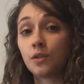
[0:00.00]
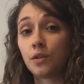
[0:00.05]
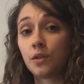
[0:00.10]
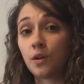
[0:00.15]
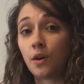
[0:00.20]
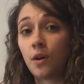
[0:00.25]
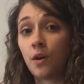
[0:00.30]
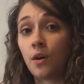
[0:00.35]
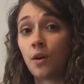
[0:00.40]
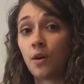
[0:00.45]

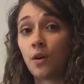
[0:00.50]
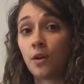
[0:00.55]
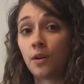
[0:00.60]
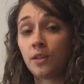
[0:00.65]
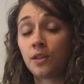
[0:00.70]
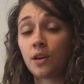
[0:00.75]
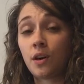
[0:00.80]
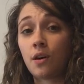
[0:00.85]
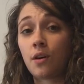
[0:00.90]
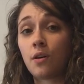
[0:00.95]

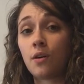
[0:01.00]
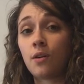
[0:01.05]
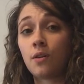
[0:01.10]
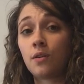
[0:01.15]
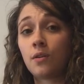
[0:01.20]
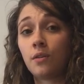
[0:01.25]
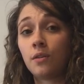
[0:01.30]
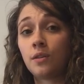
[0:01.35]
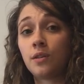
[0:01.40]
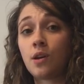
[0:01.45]
do,
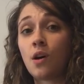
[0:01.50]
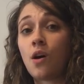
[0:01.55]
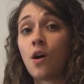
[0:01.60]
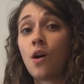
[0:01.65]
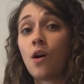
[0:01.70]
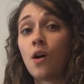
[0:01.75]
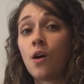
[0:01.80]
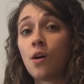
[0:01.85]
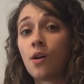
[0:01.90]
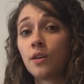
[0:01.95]

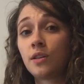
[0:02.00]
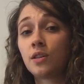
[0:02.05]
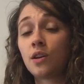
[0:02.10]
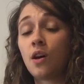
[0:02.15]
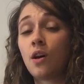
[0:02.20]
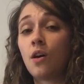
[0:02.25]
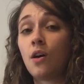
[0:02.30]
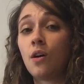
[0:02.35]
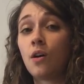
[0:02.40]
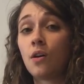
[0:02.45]
do,
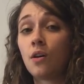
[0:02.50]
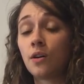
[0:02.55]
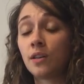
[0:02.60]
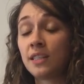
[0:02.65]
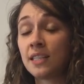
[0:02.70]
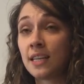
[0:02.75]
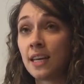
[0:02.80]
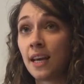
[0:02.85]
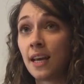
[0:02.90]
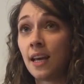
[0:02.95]
do,
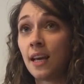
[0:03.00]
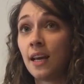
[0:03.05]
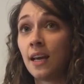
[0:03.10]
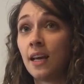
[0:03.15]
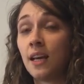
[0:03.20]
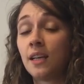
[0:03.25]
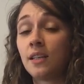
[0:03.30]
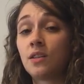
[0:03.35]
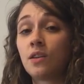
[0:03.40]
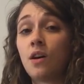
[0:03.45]

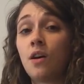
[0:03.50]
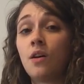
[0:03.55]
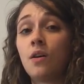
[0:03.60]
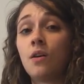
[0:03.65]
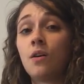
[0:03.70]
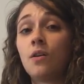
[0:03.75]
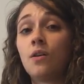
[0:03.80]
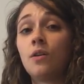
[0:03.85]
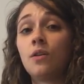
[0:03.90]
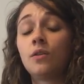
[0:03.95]
ti,
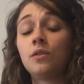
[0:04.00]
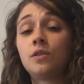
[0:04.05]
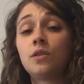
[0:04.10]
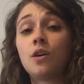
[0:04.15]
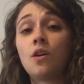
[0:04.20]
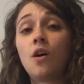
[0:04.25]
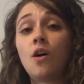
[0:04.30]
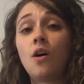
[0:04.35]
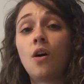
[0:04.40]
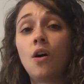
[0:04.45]
do,
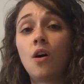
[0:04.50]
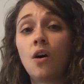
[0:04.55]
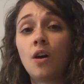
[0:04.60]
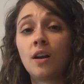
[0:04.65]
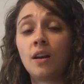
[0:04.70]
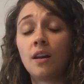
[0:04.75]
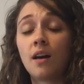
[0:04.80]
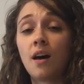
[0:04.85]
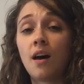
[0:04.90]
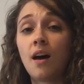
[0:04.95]
do,
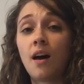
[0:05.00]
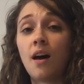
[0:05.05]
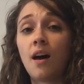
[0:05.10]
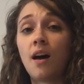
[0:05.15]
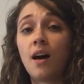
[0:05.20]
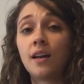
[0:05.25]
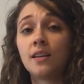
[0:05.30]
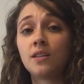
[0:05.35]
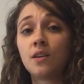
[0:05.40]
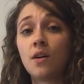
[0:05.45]

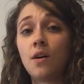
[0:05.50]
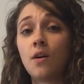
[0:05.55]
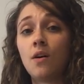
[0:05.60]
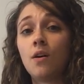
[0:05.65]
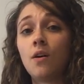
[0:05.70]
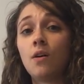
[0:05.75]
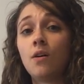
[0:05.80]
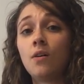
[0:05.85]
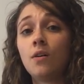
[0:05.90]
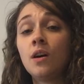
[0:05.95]
la, do,
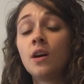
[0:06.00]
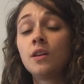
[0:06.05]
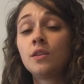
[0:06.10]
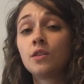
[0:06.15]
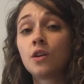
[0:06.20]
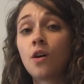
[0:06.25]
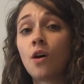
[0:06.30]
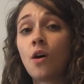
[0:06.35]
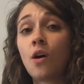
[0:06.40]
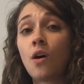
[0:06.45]

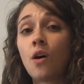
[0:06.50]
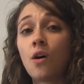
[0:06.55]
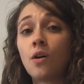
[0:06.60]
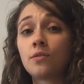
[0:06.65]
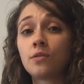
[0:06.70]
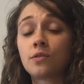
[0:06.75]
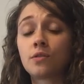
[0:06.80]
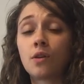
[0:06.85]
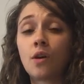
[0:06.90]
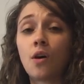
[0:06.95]

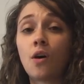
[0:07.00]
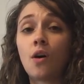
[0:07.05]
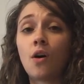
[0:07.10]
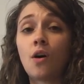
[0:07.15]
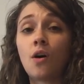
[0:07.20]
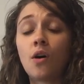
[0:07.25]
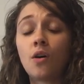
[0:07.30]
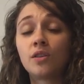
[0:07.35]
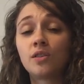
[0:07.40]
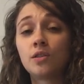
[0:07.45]
do, so,
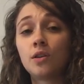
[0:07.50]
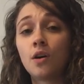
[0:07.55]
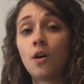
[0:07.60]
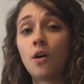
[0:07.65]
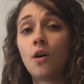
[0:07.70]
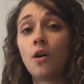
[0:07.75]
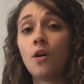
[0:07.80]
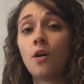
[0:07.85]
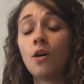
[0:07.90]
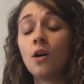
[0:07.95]

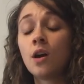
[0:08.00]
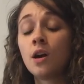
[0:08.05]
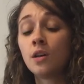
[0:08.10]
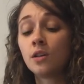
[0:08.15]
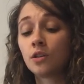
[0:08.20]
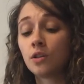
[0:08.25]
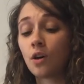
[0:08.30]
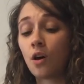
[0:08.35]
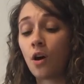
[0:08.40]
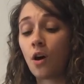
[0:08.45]
do,
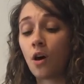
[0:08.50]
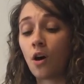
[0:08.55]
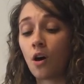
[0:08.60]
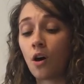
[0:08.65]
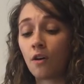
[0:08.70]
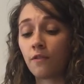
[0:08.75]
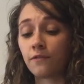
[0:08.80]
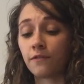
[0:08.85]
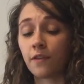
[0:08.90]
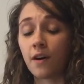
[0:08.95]

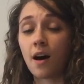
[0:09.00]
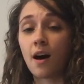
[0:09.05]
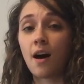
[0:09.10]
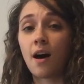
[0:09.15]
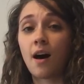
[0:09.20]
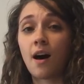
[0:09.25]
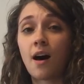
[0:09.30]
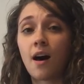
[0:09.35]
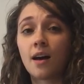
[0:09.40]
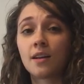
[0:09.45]
do,
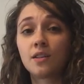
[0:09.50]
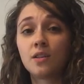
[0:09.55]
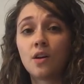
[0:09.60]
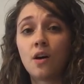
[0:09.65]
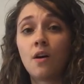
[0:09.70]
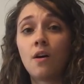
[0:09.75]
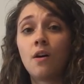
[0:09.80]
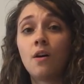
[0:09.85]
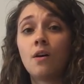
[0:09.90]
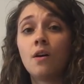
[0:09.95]
fa,
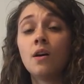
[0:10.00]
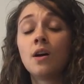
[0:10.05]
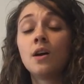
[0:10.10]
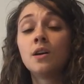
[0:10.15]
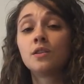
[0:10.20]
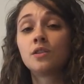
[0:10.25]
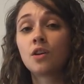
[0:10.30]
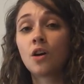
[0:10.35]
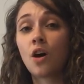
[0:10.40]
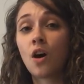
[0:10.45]
do,
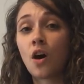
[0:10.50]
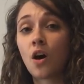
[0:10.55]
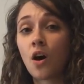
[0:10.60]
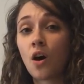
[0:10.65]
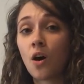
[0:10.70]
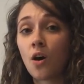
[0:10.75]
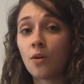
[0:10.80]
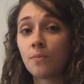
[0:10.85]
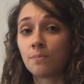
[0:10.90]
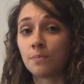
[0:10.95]

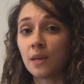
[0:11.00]
do,